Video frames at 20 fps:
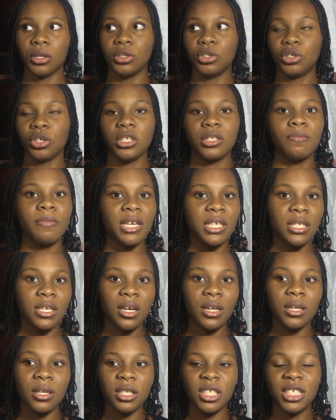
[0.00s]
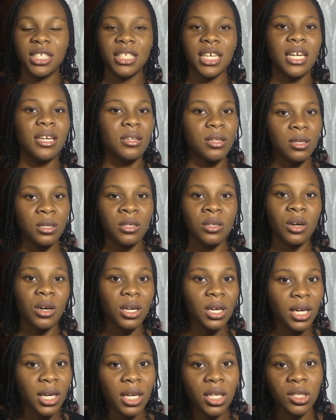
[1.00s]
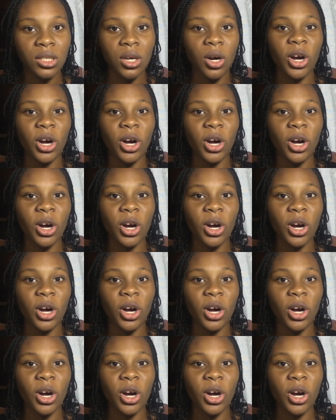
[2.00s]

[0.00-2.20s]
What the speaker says: just basically decided to start late,